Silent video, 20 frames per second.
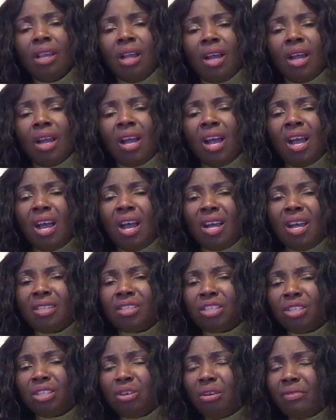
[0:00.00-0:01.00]
Ah,
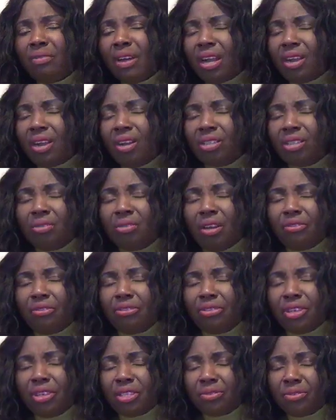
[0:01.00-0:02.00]
Jehovah God, you are
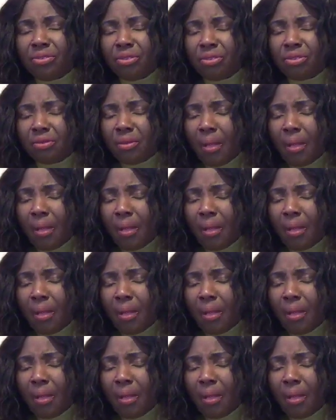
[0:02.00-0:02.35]
faithful.